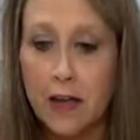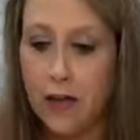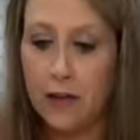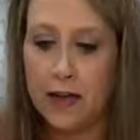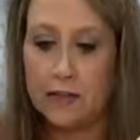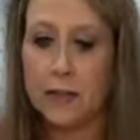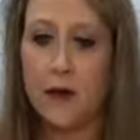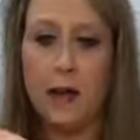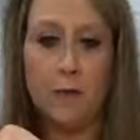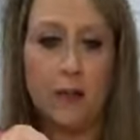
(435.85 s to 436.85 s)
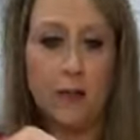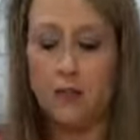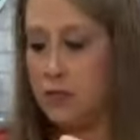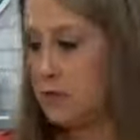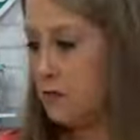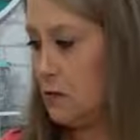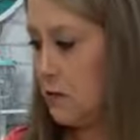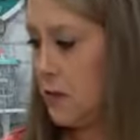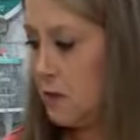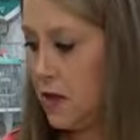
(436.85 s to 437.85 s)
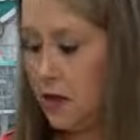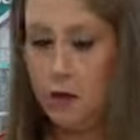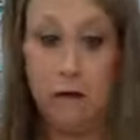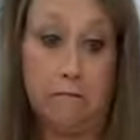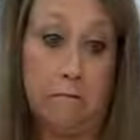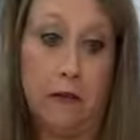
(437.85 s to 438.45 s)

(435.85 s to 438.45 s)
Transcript: Okay, so I'm gonna just come up here.